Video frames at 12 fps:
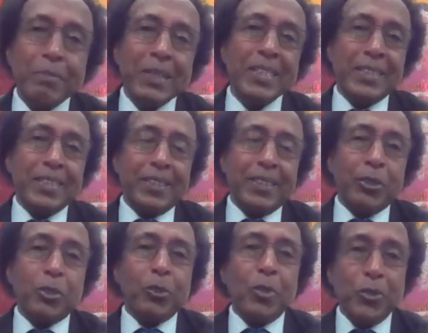means is
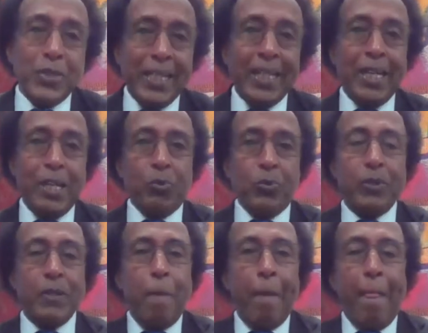technology
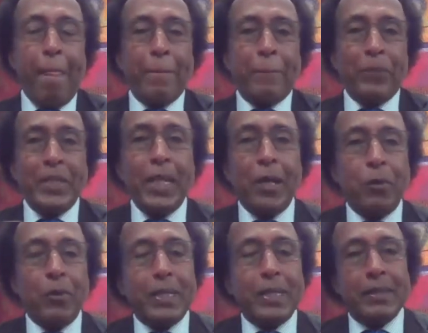allows.
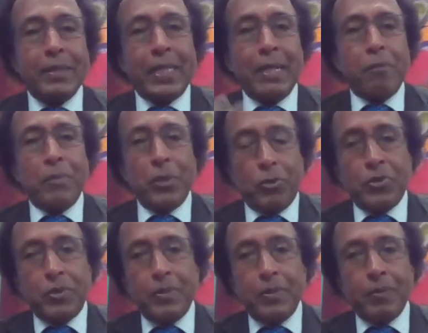Now,
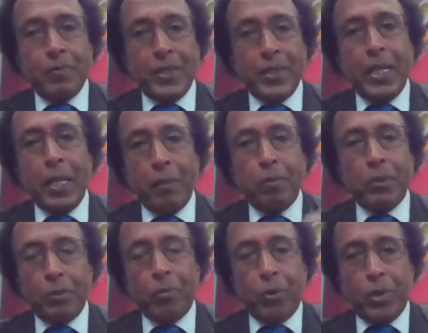governments enable
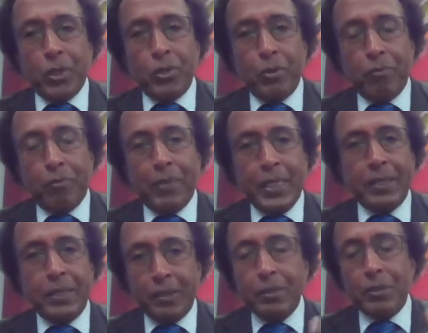the production of
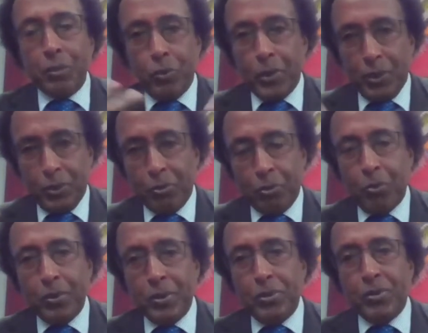money, whether it's
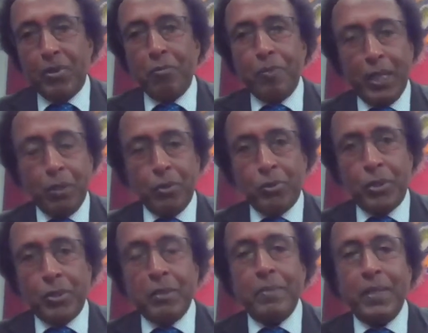through the Reserve Bank or
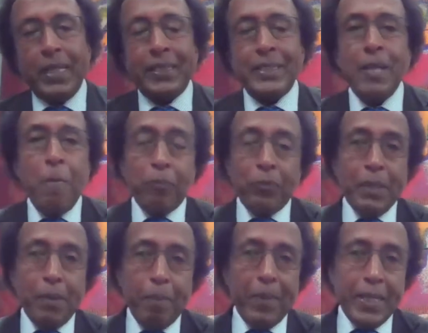central banks.
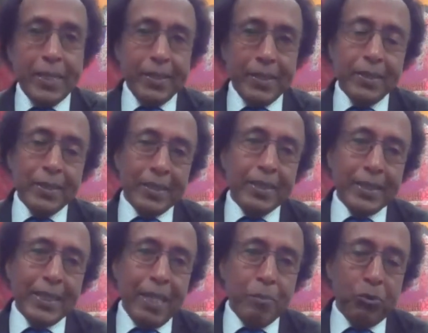Money
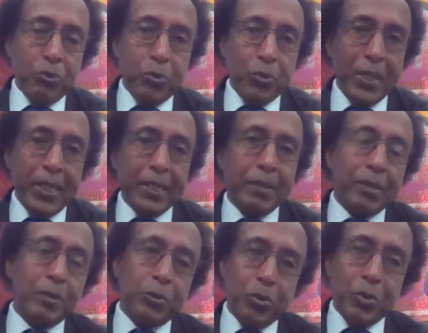comes through that,
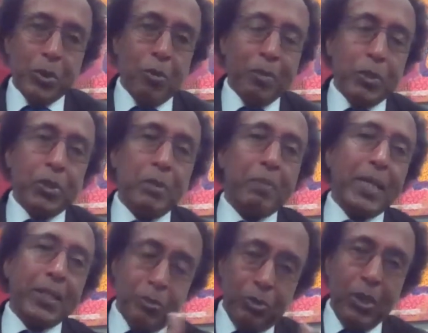through the commercial
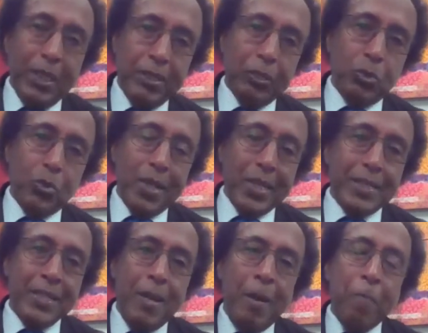banks, and then to us.